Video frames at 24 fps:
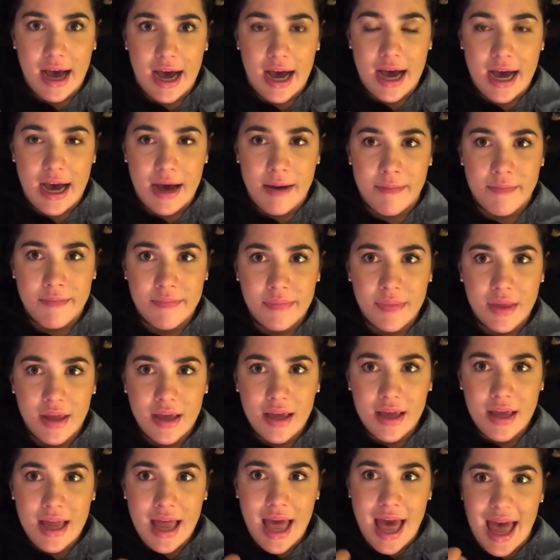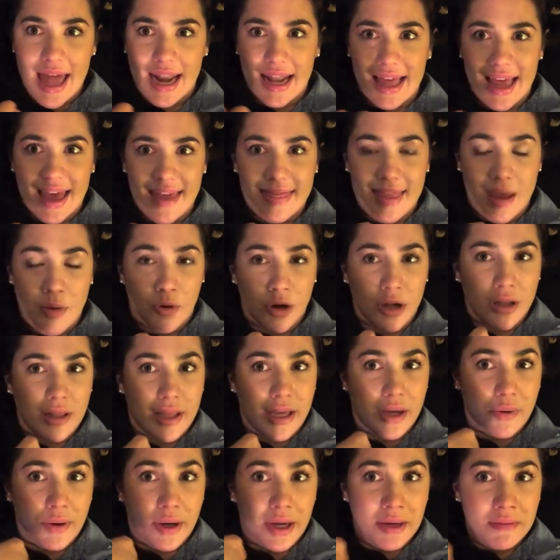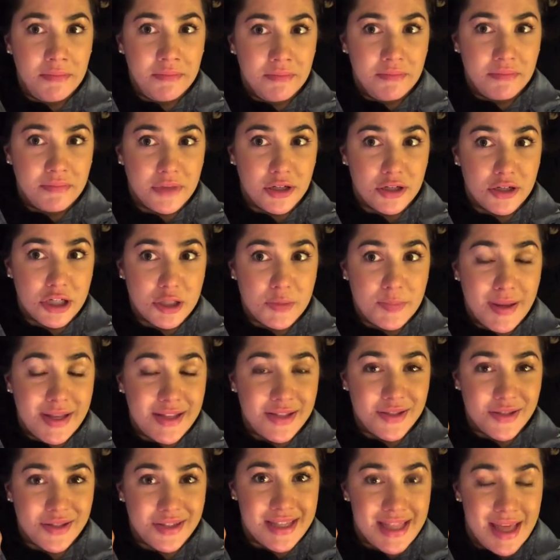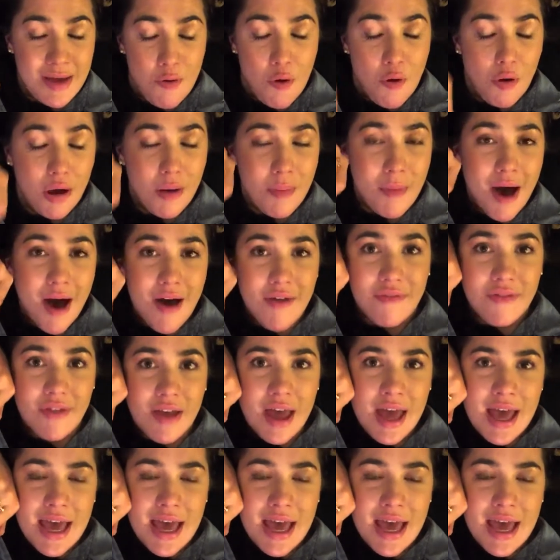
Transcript: Um, and again, they weren't liquid. They're just pencils and they won't come off.